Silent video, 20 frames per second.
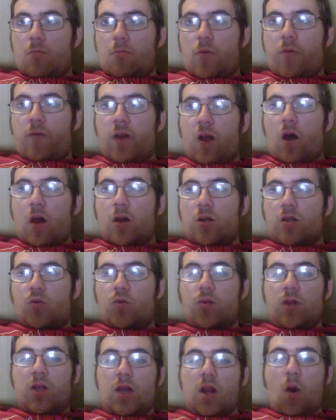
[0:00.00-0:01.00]
Moving on
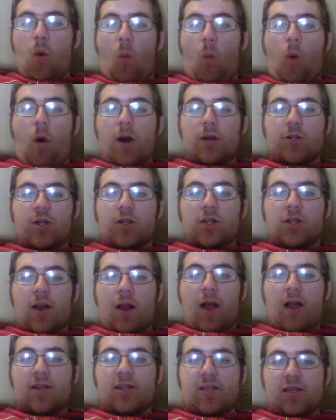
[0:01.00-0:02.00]
to the Washington
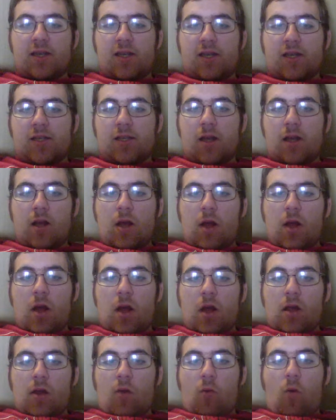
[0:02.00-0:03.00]
Huskies.
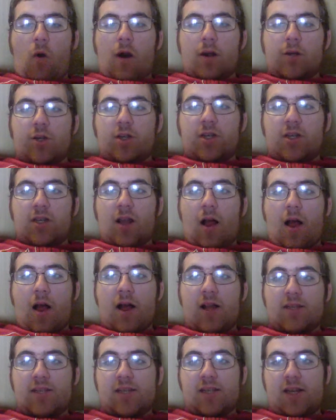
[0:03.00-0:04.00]
The Washington
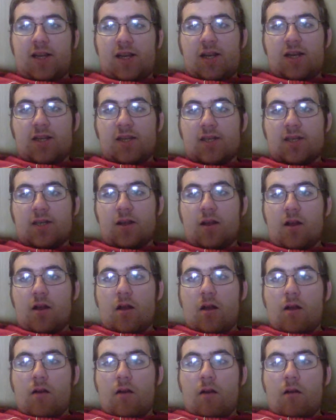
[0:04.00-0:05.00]
Huskies
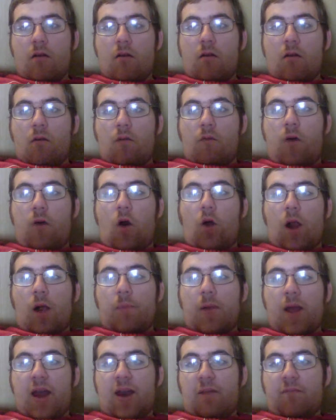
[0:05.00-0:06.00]
followed
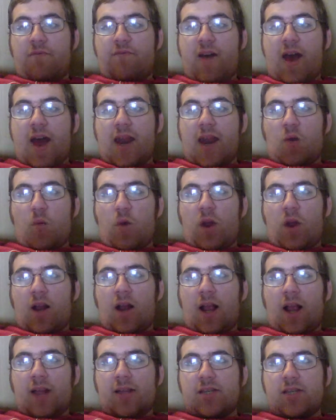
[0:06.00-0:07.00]
up an emphatic
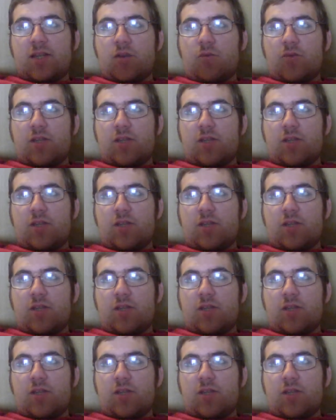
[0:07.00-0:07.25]
win against